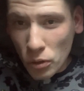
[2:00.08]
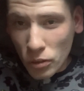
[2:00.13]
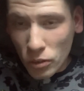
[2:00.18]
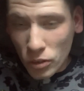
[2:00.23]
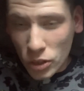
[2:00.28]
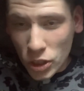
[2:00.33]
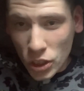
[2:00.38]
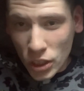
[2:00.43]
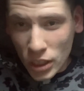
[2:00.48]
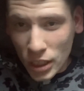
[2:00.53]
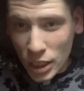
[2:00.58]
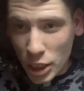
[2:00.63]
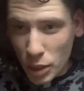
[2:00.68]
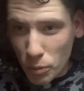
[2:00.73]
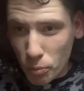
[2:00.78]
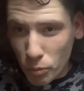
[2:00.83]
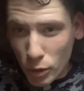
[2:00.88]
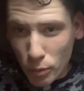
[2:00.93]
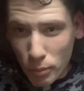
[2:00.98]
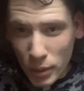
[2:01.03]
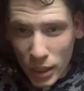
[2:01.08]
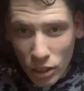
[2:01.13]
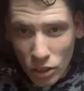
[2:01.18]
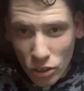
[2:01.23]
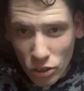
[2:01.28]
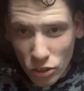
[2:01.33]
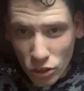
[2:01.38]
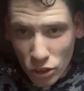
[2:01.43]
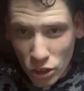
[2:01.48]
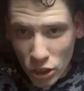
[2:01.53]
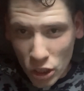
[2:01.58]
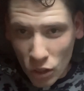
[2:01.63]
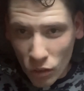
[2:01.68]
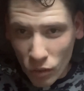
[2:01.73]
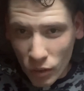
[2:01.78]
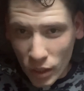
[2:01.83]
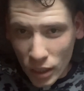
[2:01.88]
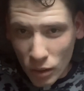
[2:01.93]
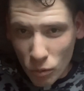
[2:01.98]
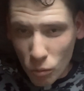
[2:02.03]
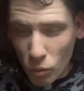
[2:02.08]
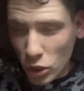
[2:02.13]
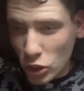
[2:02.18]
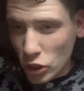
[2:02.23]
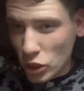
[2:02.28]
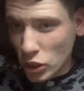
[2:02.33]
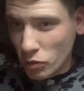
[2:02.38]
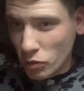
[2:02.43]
to keep the bills going, which is